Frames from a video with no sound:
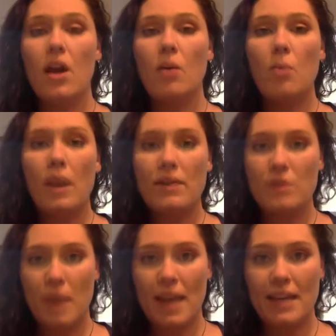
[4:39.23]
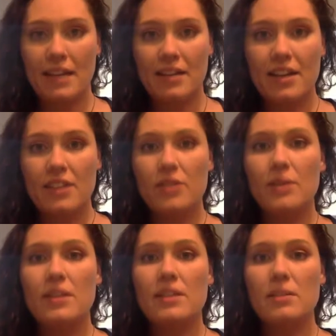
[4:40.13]
What if you hate it? So
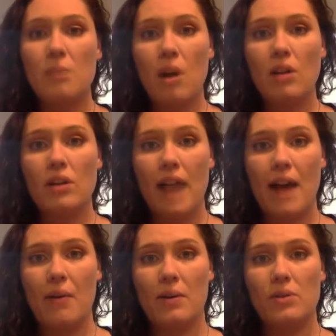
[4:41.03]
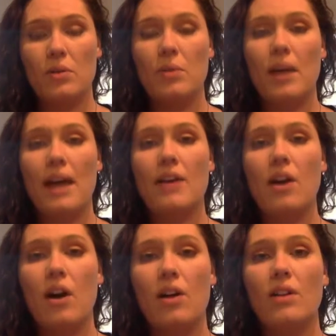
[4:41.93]
these smaller hours, or what I
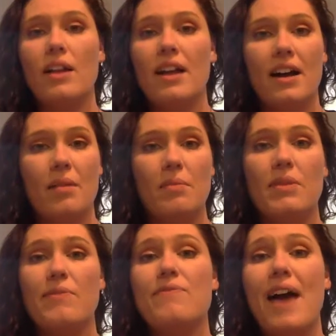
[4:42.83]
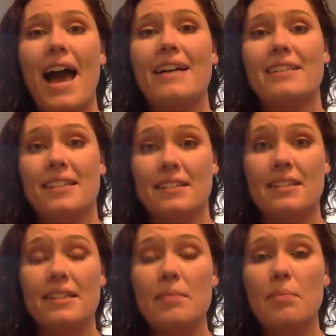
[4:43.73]
call um, the fast and
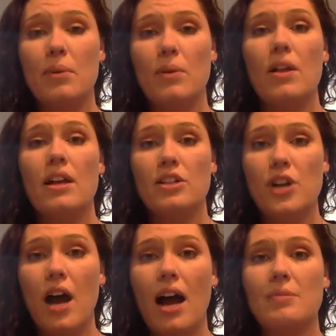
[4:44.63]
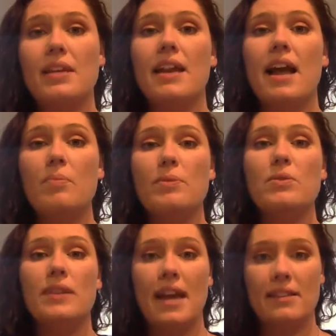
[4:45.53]
simple jobs, can help you
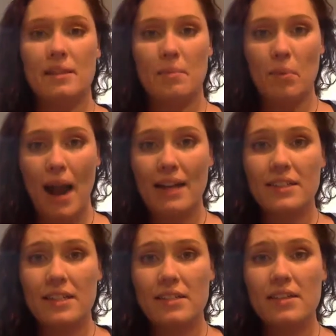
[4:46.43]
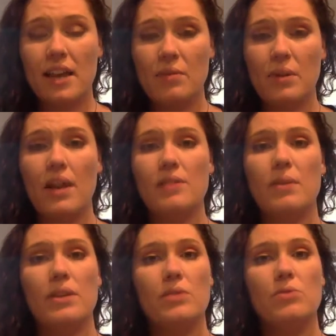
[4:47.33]
get some practice and realize
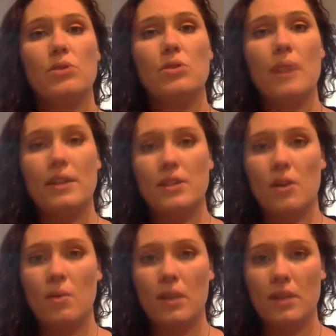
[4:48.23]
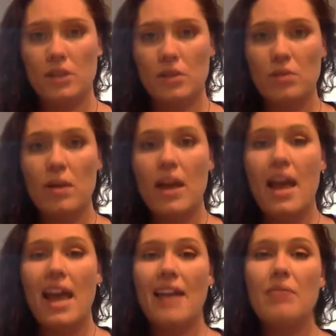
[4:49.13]
what you do and don't want to do.
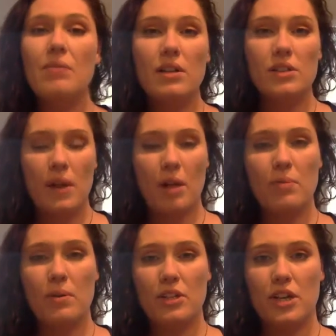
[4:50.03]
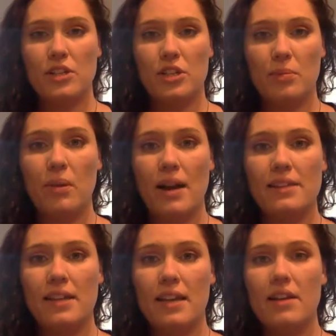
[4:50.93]
And it will also help you adjust your
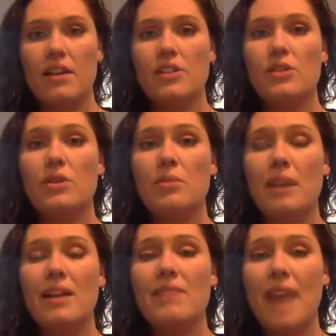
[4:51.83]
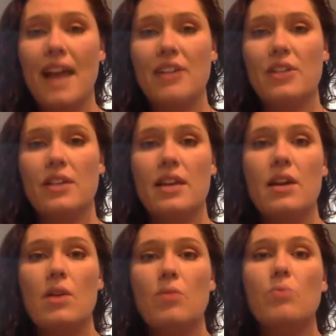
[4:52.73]
pricing. So you might have actually
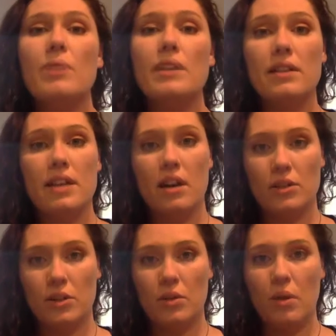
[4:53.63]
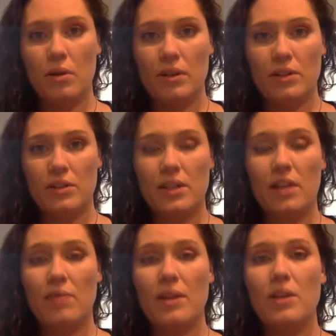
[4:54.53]
really underquoted
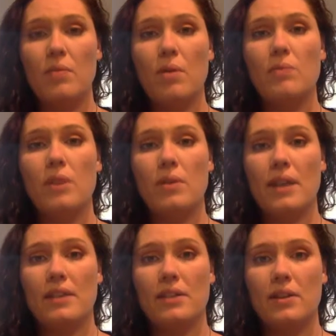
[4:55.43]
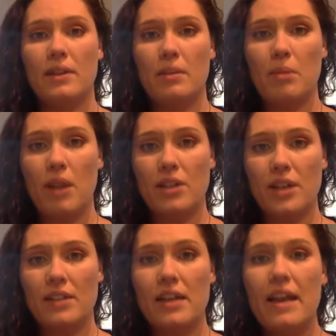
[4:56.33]
yourself, and you won't know that till you're in the
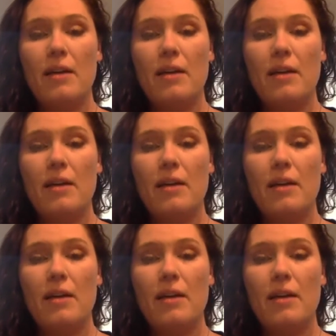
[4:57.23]
project.